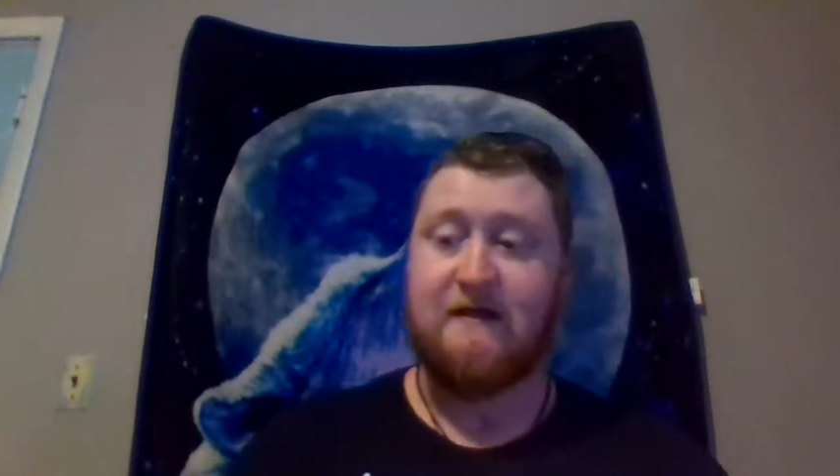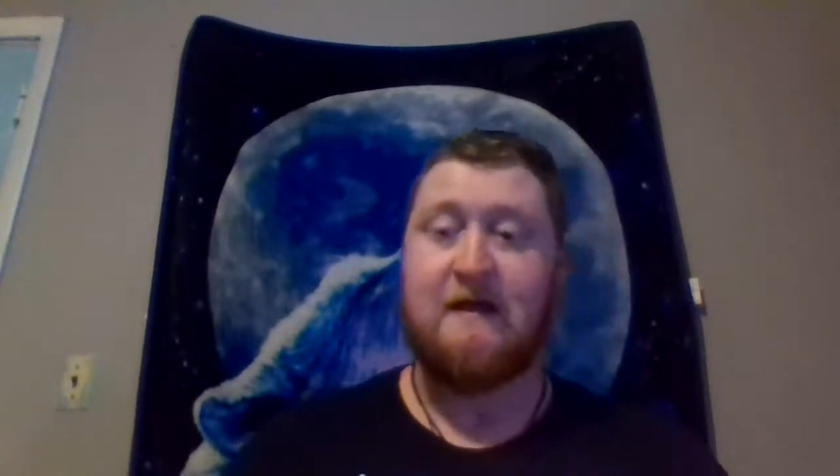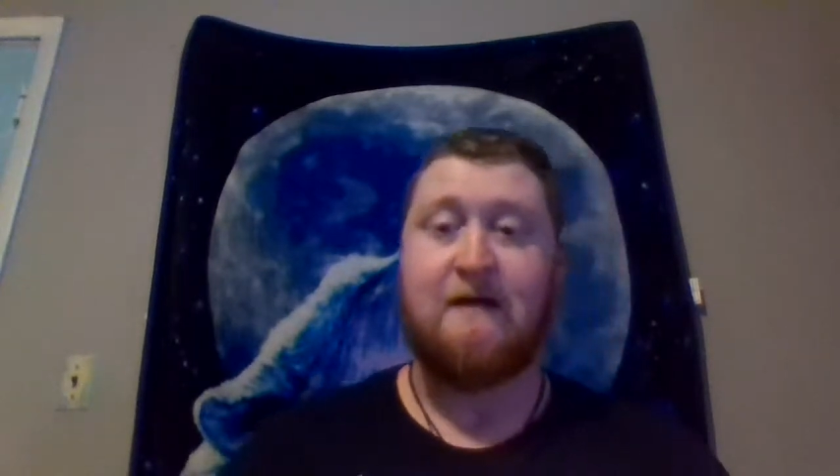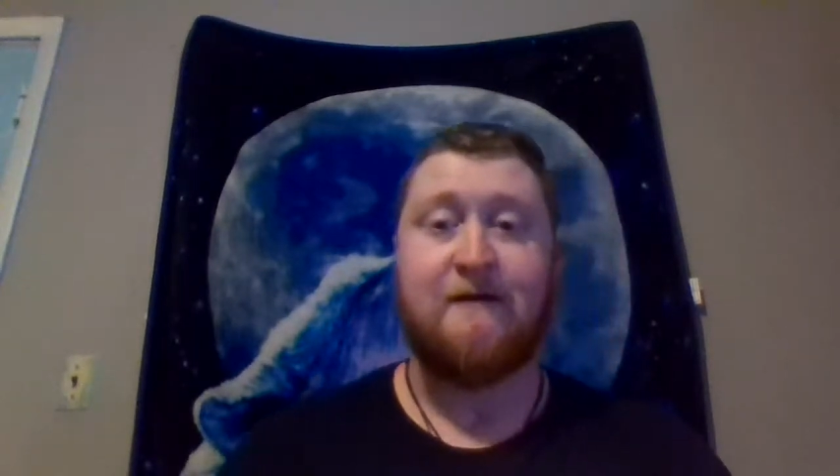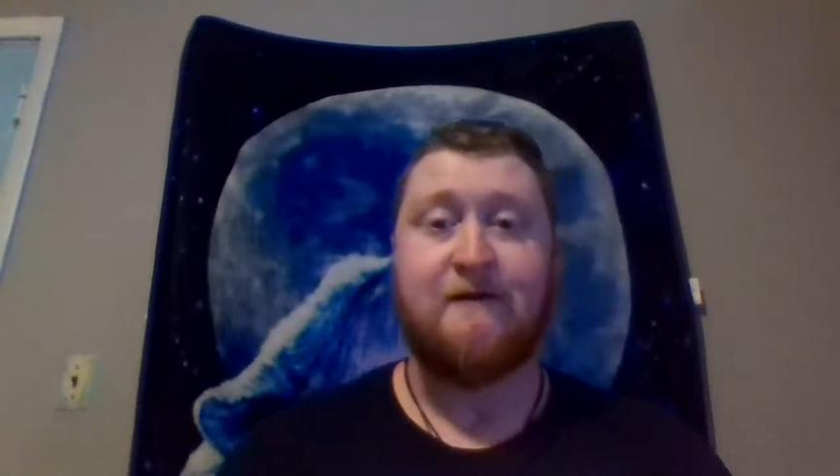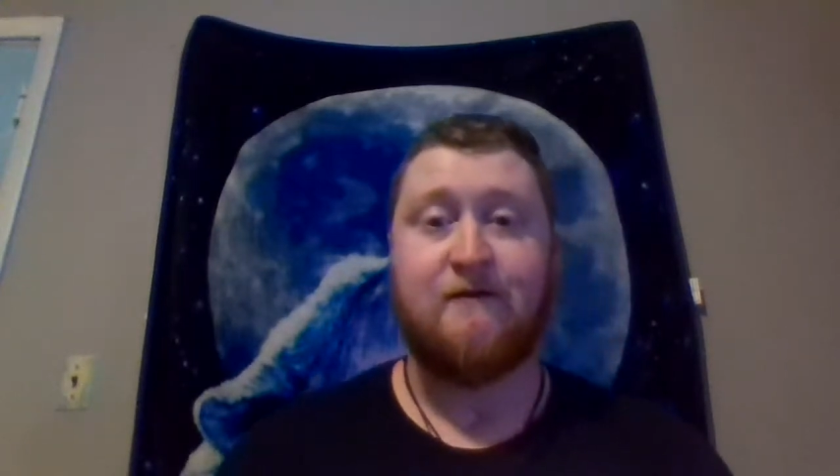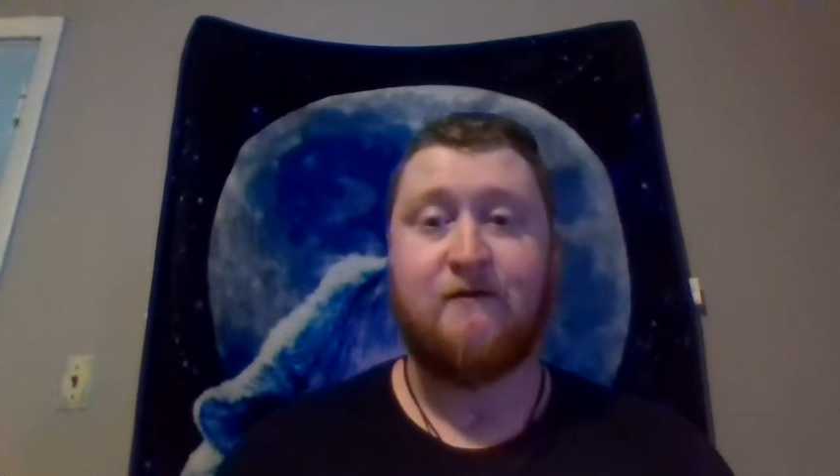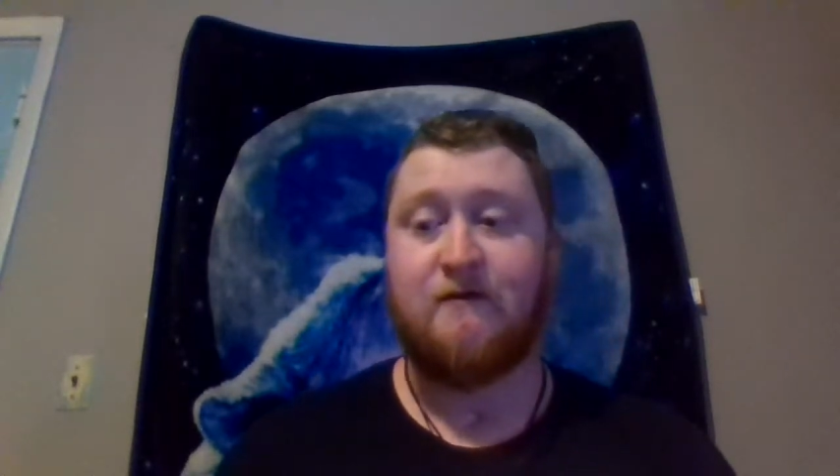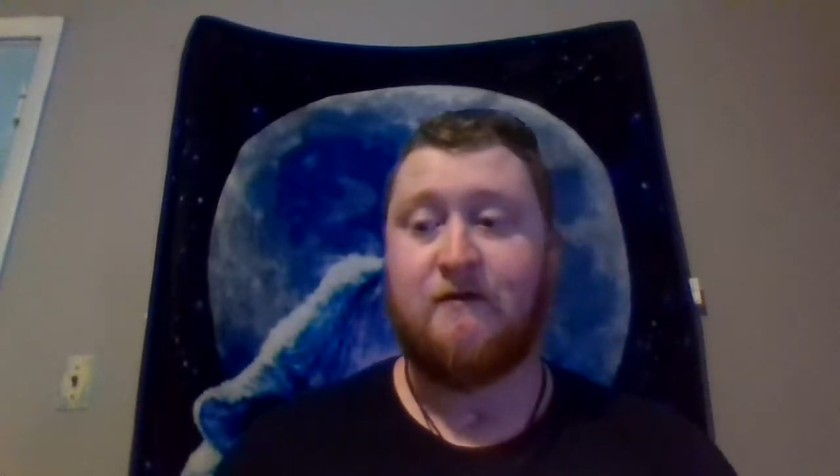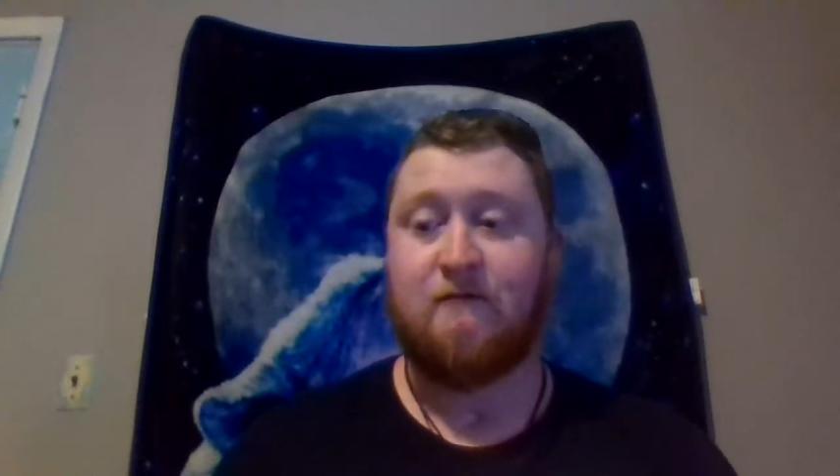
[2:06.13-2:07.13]
And
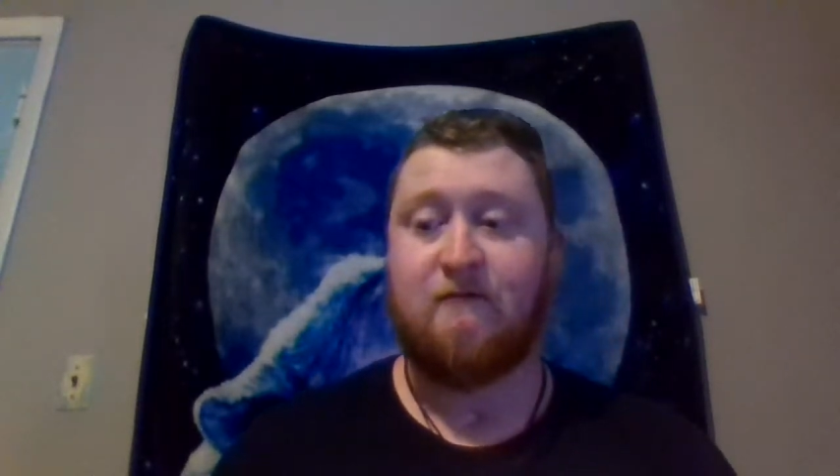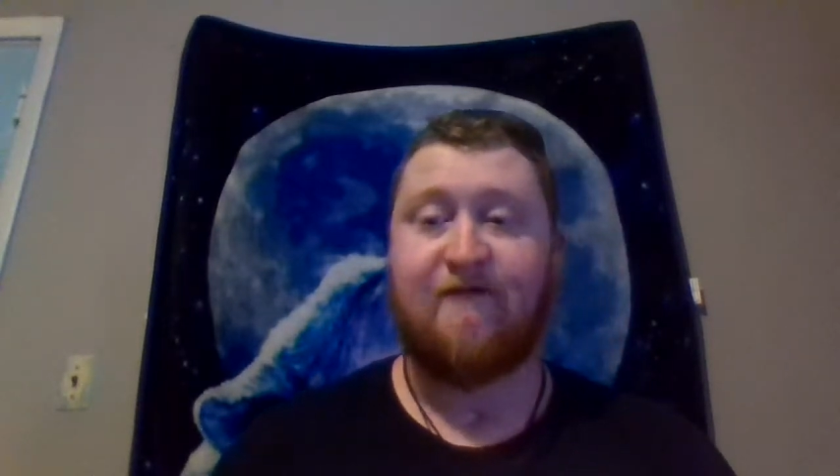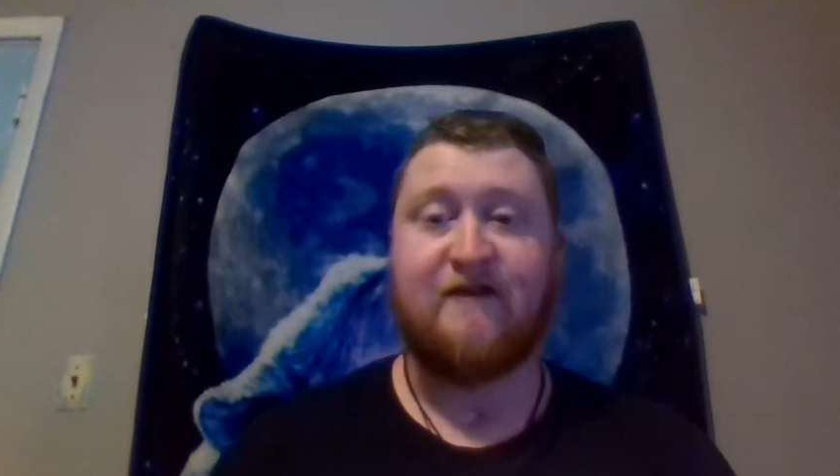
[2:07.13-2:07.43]
with